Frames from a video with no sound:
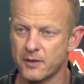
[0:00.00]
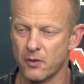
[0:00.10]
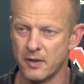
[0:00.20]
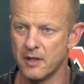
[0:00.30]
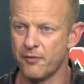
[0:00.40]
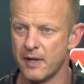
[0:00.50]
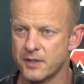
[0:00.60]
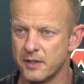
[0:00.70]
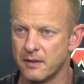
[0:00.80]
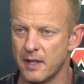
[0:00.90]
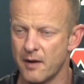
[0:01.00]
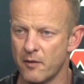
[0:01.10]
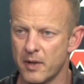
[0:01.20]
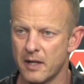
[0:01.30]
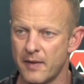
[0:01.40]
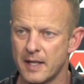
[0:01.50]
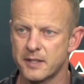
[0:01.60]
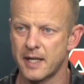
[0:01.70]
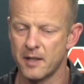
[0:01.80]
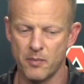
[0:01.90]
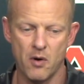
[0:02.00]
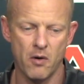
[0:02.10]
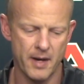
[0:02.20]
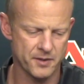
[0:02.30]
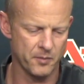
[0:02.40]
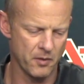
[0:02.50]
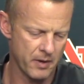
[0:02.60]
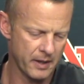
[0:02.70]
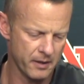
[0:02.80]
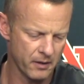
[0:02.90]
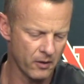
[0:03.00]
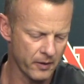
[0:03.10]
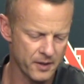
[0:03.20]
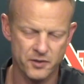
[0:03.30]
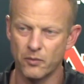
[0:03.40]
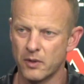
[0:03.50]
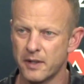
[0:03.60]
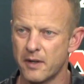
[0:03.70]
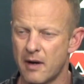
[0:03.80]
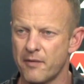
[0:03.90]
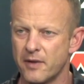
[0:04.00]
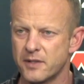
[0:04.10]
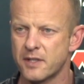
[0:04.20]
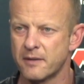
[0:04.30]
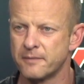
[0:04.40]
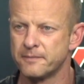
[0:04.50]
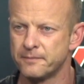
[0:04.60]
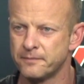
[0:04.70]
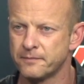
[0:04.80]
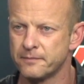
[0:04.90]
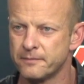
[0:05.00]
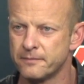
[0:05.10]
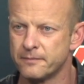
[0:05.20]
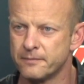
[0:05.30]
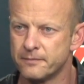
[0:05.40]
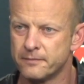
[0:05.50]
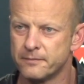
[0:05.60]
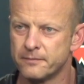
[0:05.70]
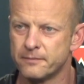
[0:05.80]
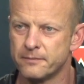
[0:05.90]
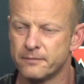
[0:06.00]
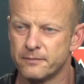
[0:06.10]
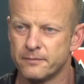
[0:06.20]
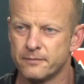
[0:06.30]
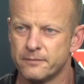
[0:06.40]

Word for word: So our defense and, and everybody on that side of the ball has to be ready to go against a really good offense. Jason Caldwell.